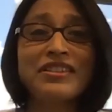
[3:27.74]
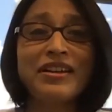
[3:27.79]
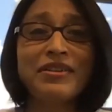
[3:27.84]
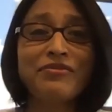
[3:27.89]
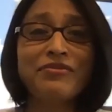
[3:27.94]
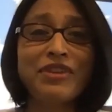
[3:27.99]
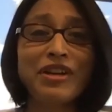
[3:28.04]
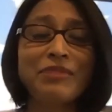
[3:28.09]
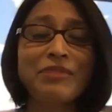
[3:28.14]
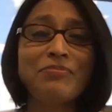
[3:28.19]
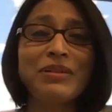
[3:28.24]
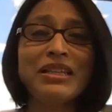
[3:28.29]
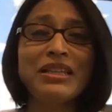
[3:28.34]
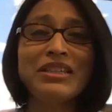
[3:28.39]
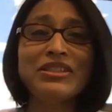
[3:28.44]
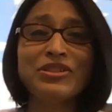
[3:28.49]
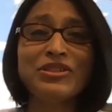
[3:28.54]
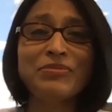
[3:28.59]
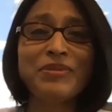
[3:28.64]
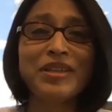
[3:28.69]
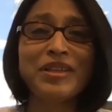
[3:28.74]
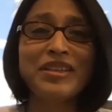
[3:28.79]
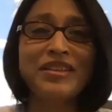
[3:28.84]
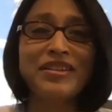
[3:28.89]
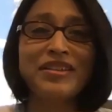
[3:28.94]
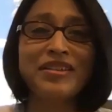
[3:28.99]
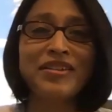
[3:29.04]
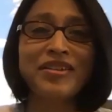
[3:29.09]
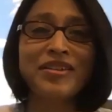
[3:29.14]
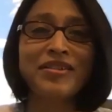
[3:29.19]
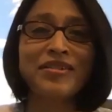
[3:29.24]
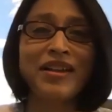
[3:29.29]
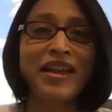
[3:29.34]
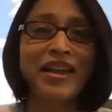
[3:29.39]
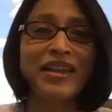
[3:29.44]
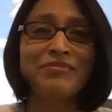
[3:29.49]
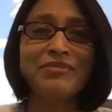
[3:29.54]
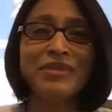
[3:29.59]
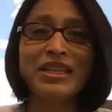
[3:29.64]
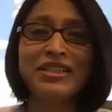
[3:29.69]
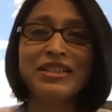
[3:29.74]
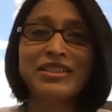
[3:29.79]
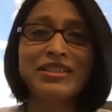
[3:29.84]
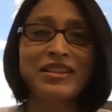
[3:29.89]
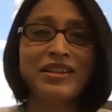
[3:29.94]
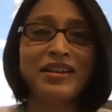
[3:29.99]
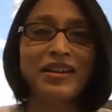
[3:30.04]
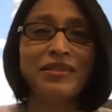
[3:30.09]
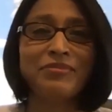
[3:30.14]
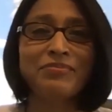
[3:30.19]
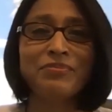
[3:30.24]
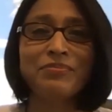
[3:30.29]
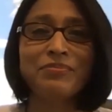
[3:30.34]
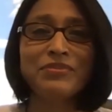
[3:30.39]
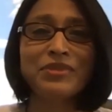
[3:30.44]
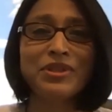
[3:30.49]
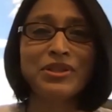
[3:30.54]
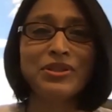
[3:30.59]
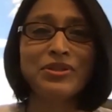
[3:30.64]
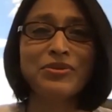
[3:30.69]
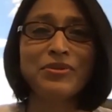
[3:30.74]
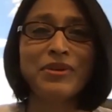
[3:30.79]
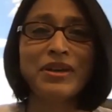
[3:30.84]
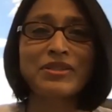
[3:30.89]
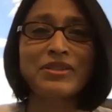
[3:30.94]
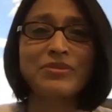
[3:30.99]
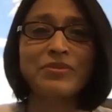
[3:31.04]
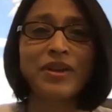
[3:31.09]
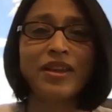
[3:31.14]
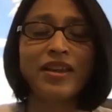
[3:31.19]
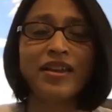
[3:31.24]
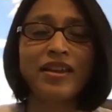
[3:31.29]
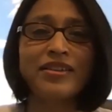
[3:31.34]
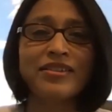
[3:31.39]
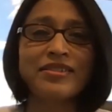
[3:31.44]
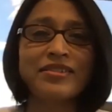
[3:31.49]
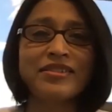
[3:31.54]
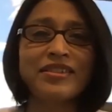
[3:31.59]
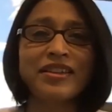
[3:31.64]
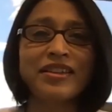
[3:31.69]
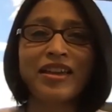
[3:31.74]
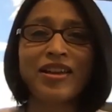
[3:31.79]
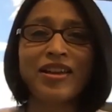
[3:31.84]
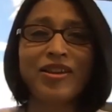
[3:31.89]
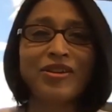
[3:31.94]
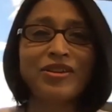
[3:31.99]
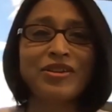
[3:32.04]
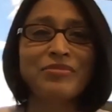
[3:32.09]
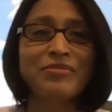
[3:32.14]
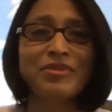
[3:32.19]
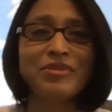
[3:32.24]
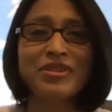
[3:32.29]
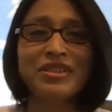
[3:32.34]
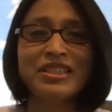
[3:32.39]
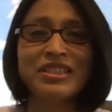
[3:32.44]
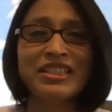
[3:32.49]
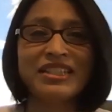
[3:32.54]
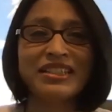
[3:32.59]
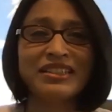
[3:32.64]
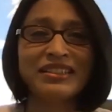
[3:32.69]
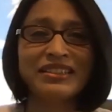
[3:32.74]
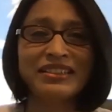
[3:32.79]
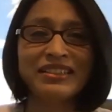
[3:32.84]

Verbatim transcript: I'm very pleased to be here and meet uh, you as well as the Kellogg community.